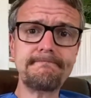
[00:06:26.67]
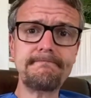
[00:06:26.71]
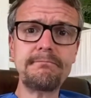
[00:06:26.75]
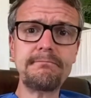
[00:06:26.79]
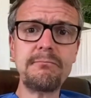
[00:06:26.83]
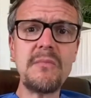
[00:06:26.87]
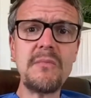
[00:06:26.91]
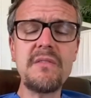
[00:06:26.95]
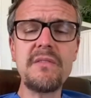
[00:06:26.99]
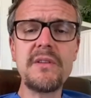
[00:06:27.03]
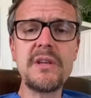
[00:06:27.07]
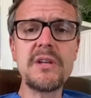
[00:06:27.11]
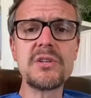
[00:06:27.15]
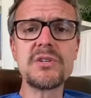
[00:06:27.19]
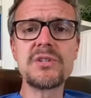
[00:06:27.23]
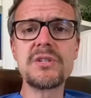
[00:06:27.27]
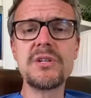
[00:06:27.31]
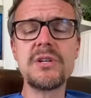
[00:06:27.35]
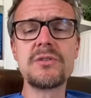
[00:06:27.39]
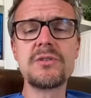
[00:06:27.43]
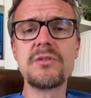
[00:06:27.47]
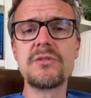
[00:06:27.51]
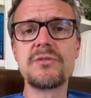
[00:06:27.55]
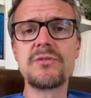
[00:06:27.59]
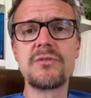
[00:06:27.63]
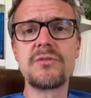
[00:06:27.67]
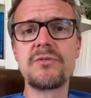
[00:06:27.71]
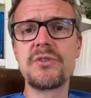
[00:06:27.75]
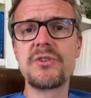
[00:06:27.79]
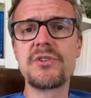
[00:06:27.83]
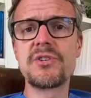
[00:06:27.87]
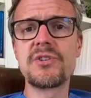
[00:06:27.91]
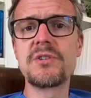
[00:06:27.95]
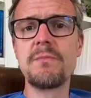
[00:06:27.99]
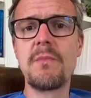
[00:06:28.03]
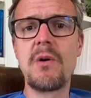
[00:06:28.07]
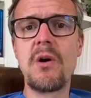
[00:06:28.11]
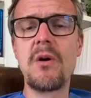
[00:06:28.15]
The incisions are
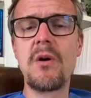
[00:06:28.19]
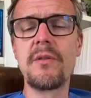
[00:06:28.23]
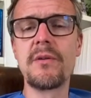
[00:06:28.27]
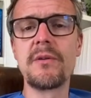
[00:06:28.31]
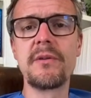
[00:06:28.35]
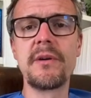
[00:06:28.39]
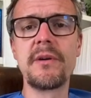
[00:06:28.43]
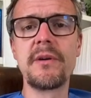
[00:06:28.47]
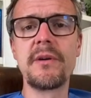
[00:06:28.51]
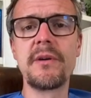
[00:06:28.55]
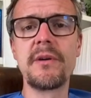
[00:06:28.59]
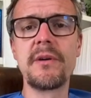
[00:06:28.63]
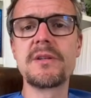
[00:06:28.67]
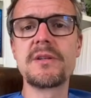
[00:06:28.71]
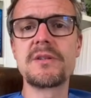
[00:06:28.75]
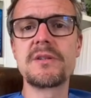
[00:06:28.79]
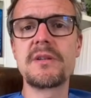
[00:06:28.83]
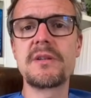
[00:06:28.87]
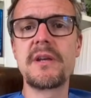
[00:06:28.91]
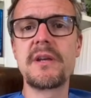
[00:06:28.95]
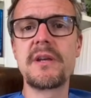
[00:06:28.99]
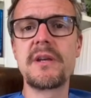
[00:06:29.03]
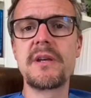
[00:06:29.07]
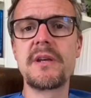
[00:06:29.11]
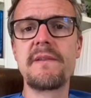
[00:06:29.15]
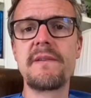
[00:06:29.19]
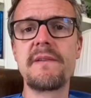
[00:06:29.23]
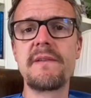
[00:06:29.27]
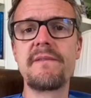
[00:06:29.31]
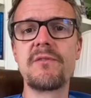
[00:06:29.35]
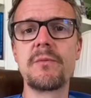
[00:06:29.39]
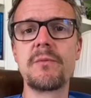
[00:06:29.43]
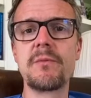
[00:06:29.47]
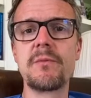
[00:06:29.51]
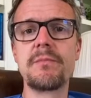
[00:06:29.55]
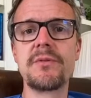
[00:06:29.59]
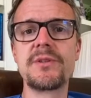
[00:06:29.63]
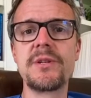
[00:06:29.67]
just smaller and it's a safer
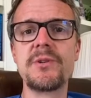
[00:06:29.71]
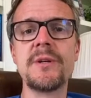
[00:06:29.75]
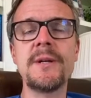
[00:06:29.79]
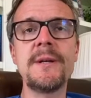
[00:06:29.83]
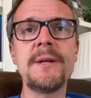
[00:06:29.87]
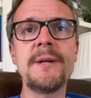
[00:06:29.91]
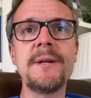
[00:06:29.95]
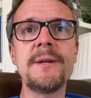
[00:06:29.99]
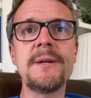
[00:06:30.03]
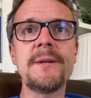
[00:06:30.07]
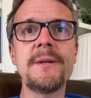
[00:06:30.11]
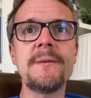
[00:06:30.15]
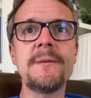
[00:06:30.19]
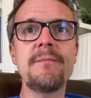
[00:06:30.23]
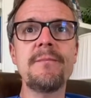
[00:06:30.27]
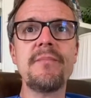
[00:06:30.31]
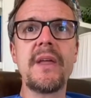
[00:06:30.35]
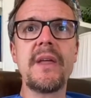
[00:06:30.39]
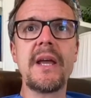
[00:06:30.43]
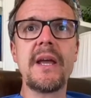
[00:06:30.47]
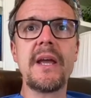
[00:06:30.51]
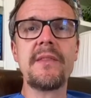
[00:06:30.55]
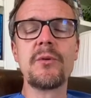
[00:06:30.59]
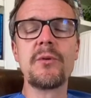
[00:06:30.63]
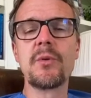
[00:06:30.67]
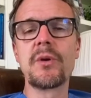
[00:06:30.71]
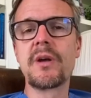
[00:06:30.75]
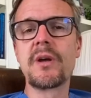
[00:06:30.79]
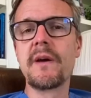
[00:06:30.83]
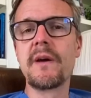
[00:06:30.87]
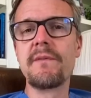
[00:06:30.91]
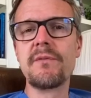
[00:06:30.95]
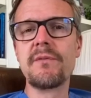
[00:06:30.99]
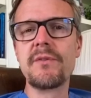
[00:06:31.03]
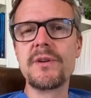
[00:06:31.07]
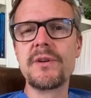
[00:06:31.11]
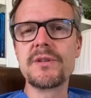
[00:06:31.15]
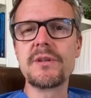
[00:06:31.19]
procedure, and the
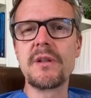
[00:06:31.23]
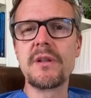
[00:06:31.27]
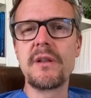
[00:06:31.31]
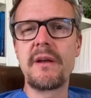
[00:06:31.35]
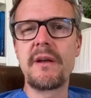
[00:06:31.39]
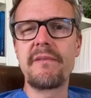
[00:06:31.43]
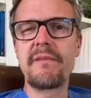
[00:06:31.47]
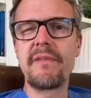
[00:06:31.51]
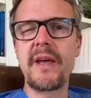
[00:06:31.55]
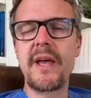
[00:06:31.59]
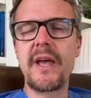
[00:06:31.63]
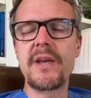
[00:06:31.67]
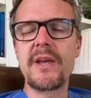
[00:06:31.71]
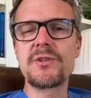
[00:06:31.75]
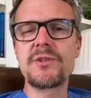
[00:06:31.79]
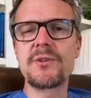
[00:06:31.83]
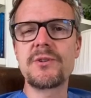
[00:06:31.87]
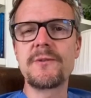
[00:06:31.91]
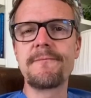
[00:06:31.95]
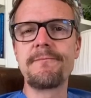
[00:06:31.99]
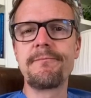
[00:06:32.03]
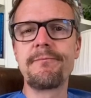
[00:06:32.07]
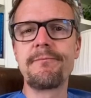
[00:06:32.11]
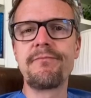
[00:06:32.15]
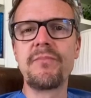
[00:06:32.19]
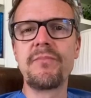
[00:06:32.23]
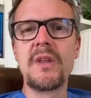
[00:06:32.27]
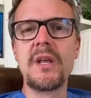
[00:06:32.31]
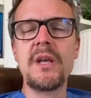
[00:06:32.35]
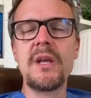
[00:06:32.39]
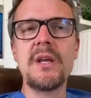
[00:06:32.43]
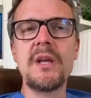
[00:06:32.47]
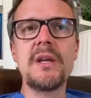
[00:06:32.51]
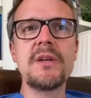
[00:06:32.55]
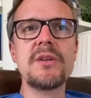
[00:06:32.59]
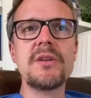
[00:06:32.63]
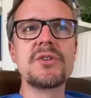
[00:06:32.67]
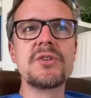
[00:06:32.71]
recovery is a lot faster.
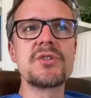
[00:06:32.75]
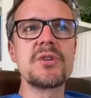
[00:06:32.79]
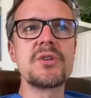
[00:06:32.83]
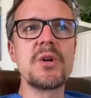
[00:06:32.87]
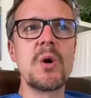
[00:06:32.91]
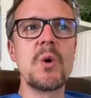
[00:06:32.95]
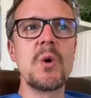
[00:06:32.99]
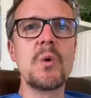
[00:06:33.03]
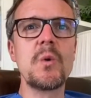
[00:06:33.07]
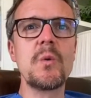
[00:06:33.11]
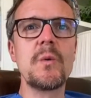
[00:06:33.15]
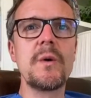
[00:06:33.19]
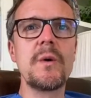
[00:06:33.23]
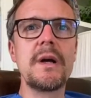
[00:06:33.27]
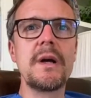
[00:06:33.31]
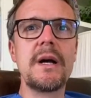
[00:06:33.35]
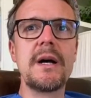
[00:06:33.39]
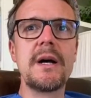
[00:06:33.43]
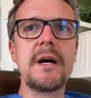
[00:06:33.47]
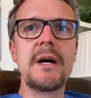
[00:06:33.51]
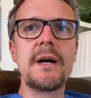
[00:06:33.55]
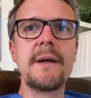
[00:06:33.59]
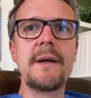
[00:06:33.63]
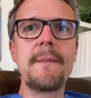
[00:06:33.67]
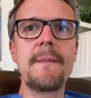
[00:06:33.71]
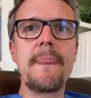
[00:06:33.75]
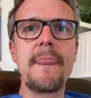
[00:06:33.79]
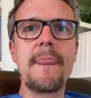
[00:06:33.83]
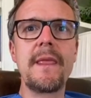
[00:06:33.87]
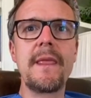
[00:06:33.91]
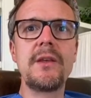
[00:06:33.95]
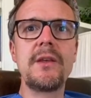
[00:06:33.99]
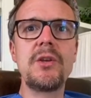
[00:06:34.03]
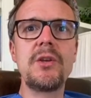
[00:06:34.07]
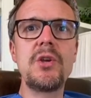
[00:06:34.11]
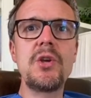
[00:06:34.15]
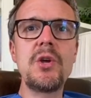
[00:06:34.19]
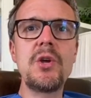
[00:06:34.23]
So
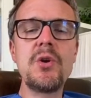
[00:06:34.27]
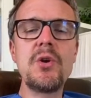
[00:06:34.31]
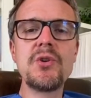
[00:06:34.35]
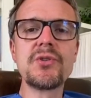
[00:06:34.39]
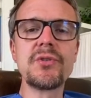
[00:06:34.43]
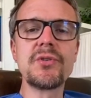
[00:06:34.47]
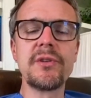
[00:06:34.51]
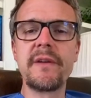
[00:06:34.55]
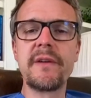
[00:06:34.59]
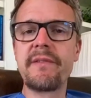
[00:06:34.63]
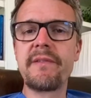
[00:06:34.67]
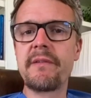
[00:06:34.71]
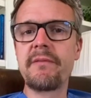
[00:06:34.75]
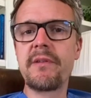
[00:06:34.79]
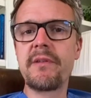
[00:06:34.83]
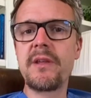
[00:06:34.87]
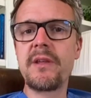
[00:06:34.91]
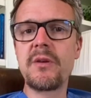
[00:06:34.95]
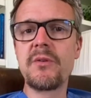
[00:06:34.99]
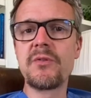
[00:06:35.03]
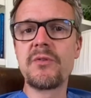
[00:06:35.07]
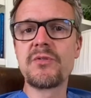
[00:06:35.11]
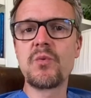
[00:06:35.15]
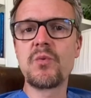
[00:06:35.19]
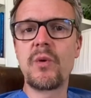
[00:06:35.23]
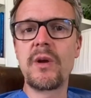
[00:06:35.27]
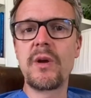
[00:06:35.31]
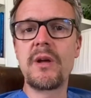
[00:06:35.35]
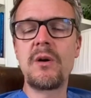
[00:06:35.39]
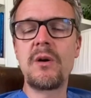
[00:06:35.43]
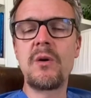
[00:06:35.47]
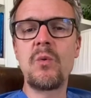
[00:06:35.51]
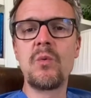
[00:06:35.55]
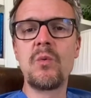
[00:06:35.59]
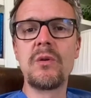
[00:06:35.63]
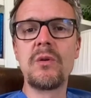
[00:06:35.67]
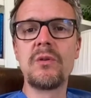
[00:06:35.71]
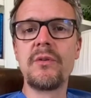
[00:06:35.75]
usually if everything goes
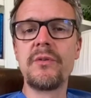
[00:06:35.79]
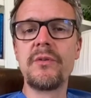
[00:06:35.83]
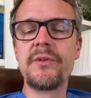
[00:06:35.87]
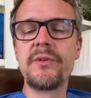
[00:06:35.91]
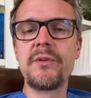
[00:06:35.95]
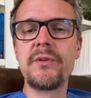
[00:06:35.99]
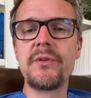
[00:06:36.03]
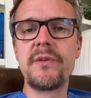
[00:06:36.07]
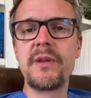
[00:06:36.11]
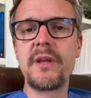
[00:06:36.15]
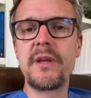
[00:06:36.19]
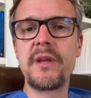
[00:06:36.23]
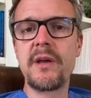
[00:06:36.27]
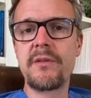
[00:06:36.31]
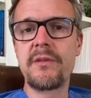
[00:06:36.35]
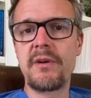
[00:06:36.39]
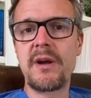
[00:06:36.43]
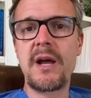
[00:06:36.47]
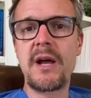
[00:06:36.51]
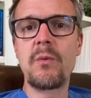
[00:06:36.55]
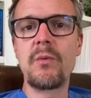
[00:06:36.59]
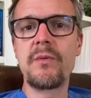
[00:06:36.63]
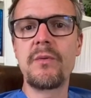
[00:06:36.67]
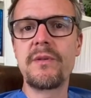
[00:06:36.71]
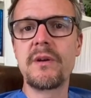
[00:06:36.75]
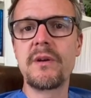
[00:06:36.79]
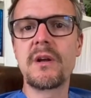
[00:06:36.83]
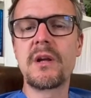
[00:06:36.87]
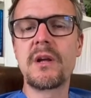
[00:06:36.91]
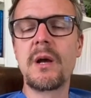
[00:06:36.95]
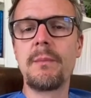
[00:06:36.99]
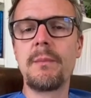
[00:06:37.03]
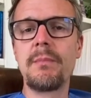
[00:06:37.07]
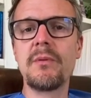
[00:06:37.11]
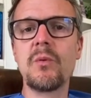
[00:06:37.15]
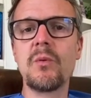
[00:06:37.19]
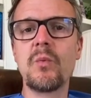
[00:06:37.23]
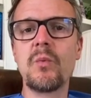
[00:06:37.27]
well, we'll do the other eye within a
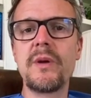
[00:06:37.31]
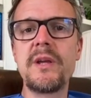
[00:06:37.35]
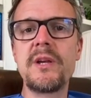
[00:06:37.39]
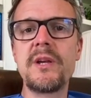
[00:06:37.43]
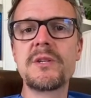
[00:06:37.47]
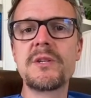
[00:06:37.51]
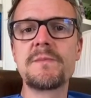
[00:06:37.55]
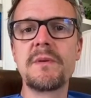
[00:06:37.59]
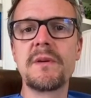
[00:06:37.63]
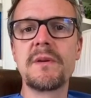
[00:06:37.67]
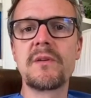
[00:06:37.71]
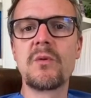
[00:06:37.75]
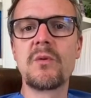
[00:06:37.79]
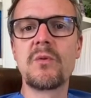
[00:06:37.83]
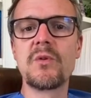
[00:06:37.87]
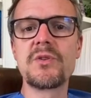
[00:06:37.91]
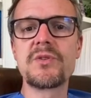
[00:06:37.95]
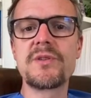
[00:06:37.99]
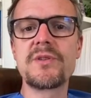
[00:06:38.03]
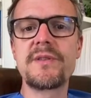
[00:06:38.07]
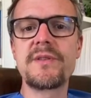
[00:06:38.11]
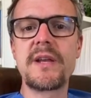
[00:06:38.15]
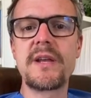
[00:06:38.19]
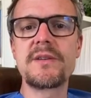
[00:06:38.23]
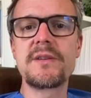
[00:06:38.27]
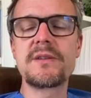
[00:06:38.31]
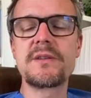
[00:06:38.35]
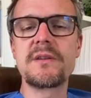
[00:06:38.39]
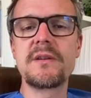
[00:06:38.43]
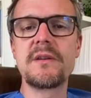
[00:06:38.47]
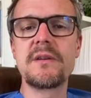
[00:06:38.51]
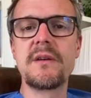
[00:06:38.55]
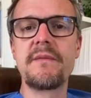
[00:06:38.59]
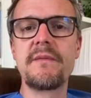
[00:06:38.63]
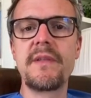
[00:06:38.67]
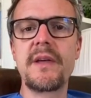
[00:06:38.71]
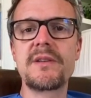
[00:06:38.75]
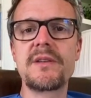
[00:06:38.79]
couple of weeks, but of course that's
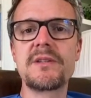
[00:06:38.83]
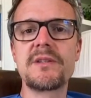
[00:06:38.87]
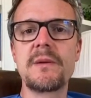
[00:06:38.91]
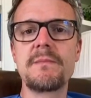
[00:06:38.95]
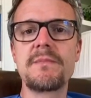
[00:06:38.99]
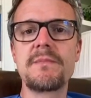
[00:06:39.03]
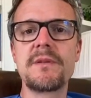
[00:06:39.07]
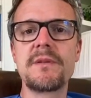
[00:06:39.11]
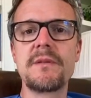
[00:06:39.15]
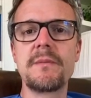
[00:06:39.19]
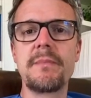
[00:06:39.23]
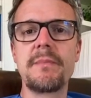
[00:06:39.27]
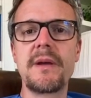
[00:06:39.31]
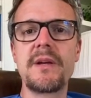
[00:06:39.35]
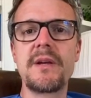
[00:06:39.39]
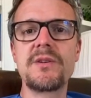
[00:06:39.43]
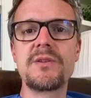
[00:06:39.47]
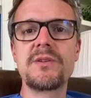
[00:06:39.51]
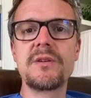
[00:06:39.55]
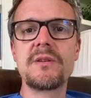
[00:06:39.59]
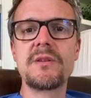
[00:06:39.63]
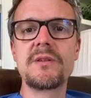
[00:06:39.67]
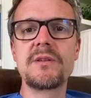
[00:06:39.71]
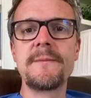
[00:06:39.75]
up to the patient.